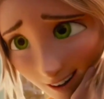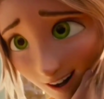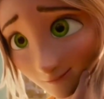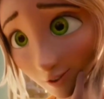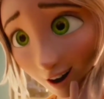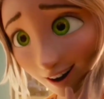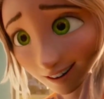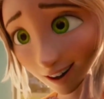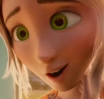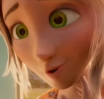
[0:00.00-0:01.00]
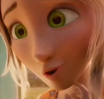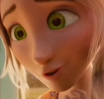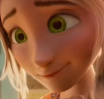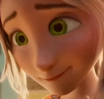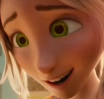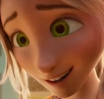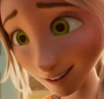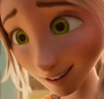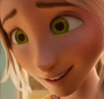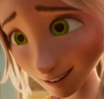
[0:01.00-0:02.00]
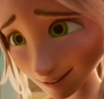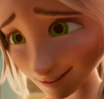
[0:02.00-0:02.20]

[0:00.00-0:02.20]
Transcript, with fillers: I'm okay now, Junebug.